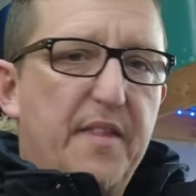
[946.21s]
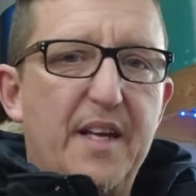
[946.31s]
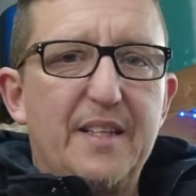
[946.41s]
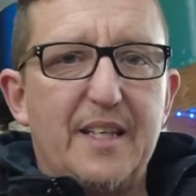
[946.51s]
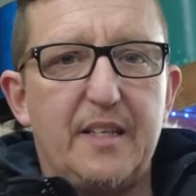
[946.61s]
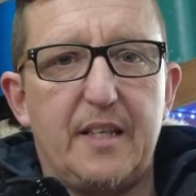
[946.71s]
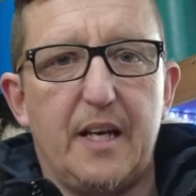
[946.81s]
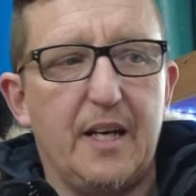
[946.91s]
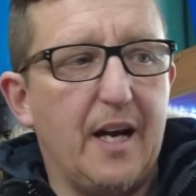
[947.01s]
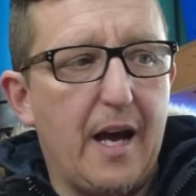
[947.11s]
thing that
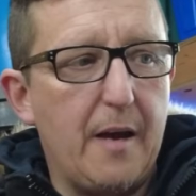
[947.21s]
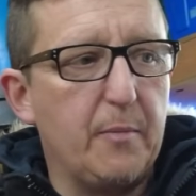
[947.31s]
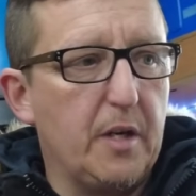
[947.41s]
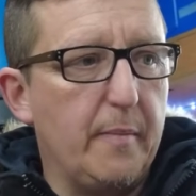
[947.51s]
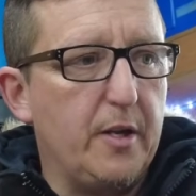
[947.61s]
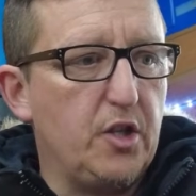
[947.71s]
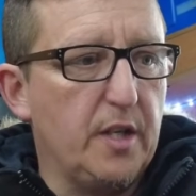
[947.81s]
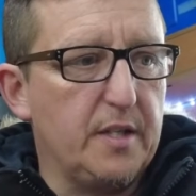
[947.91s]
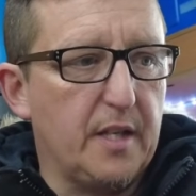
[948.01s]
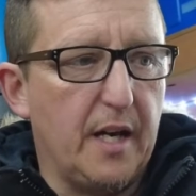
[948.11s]
I am going to mention
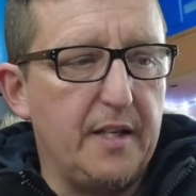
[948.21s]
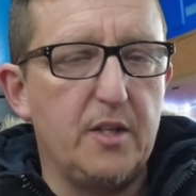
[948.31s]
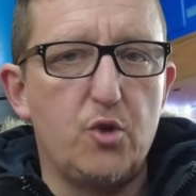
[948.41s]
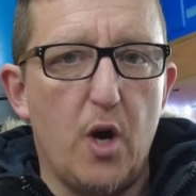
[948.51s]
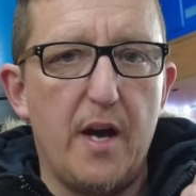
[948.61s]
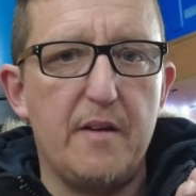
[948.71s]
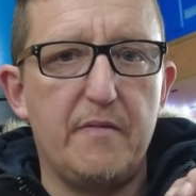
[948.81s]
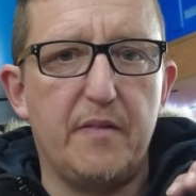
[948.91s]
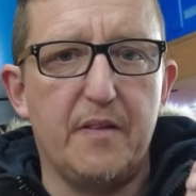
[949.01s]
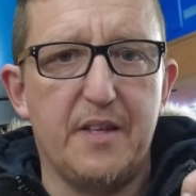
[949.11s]
is that I did
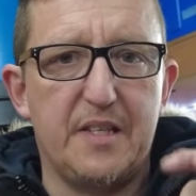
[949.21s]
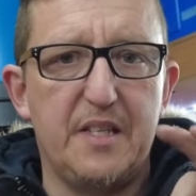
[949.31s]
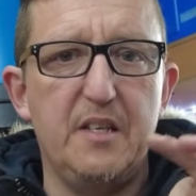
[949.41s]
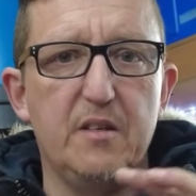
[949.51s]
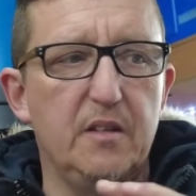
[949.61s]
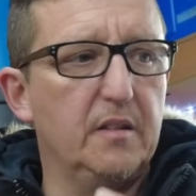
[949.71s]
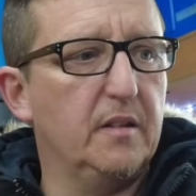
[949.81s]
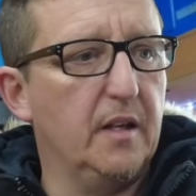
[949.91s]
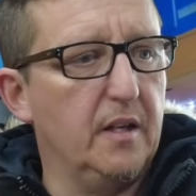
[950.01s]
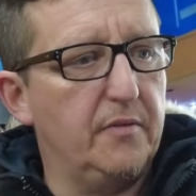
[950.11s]
drive the seal
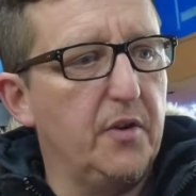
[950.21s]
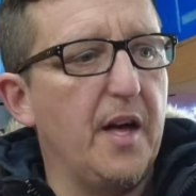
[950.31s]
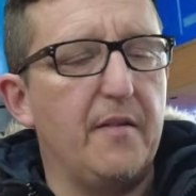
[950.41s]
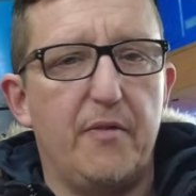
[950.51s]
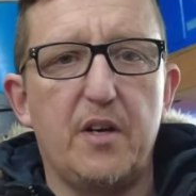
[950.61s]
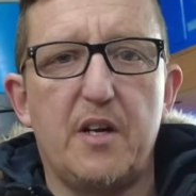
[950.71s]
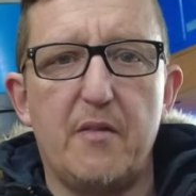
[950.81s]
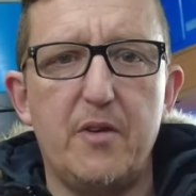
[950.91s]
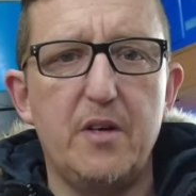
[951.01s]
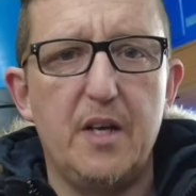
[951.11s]
for that front
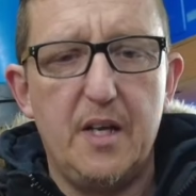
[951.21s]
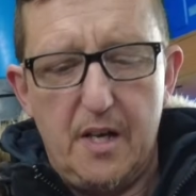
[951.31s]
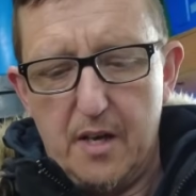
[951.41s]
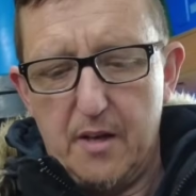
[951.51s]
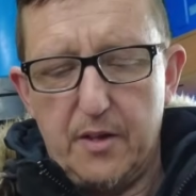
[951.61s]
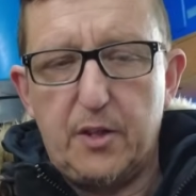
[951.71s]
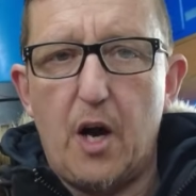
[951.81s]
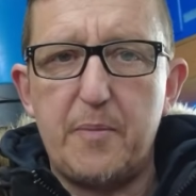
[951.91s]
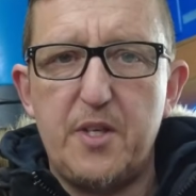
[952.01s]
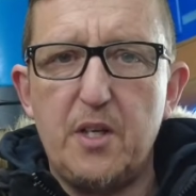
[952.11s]
cover. The
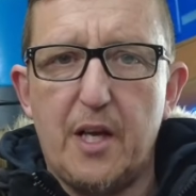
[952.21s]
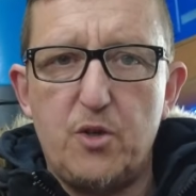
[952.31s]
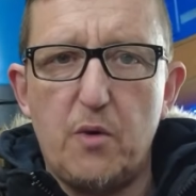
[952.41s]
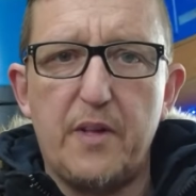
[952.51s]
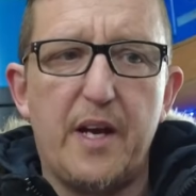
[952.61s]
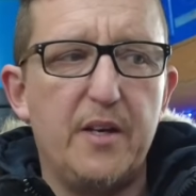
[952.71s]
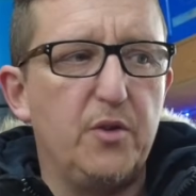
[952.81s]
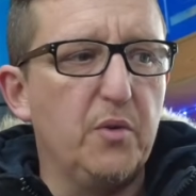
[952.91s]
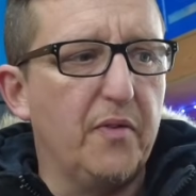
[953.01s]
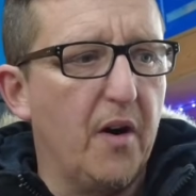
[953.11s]
top seal, I drove that in
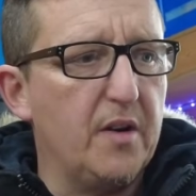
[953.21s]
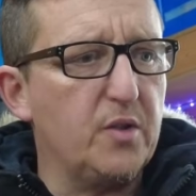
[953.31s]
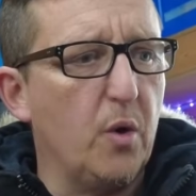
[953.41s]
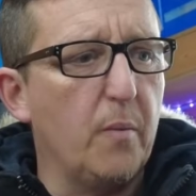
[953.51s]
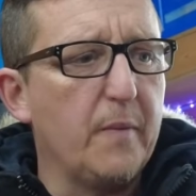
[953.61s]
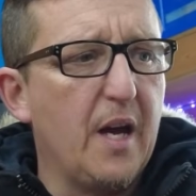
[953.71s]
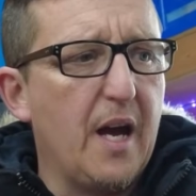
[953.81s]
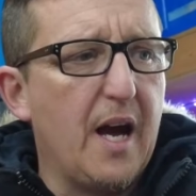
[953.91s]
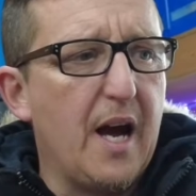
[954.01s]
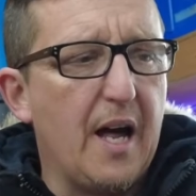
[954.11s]
too far, so
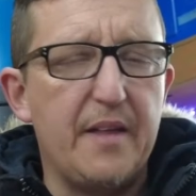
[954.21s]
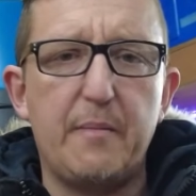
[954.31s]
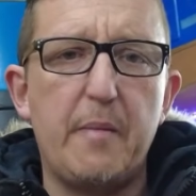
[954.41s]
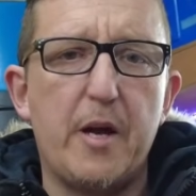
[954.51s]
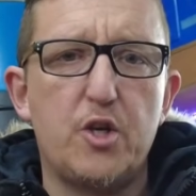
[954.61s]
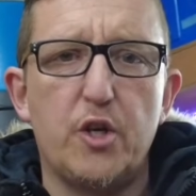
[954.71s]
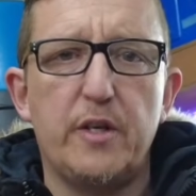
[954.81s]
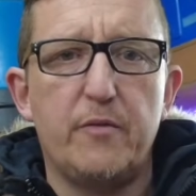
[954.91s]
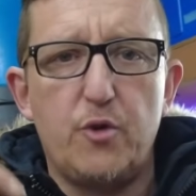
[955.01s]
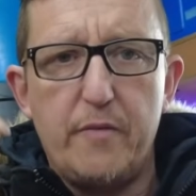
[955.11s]
I think maybe I
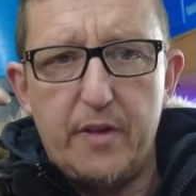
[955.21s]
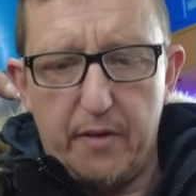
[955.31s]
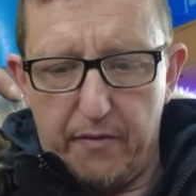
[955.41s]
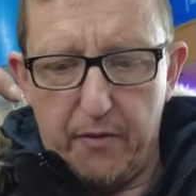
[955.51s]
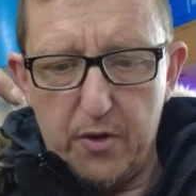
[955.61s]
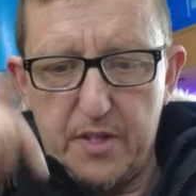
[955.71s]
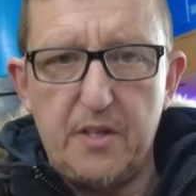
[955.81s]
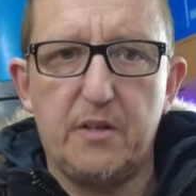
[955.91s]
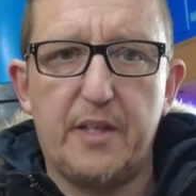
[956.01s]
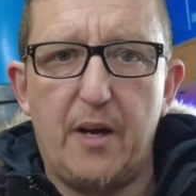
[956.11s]
shouldn't have driven the first
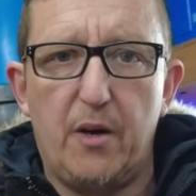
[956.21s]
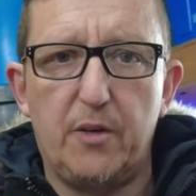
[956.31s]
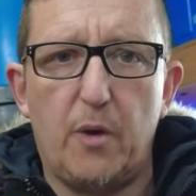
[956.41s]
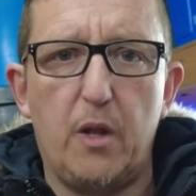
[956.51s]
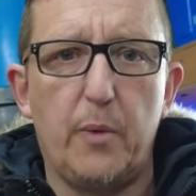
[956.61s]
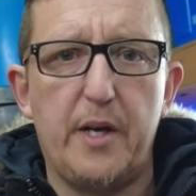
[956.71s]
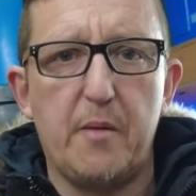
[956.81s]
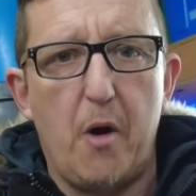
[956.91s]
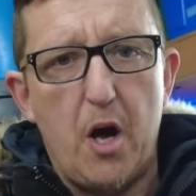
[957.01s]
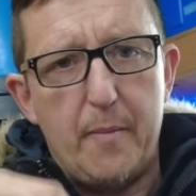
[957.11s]
seal down all the way to
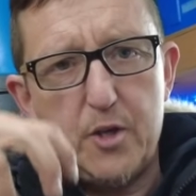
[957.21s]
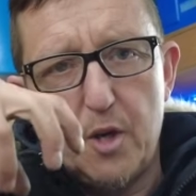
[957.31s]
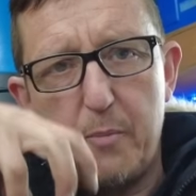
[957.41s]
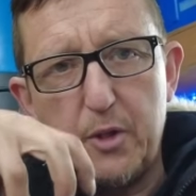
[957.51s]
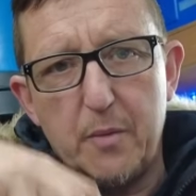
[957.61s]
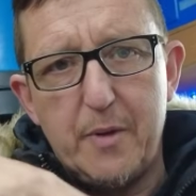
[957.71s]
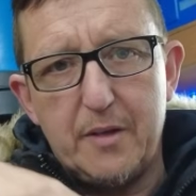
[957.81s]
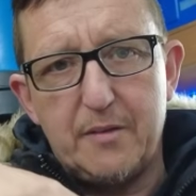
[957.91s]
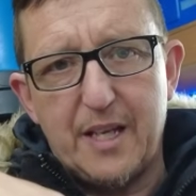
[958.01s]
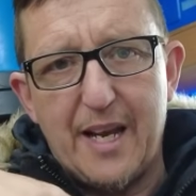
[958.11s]
the bottom. I should have put them
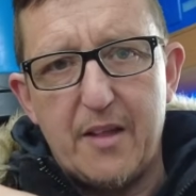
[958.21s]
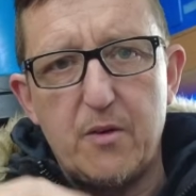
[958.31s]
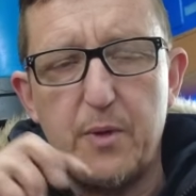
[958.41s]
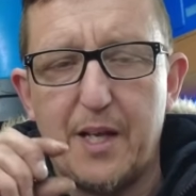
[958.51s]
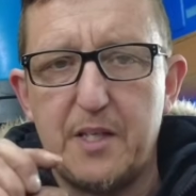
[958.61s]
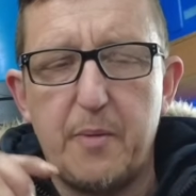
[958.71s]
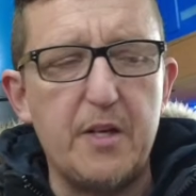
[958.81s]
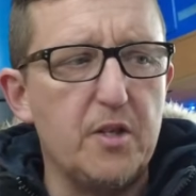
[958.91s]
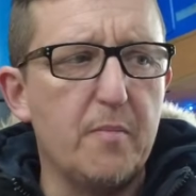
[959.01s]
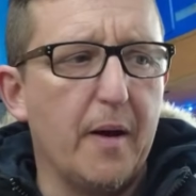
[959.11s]
in together with that spacer,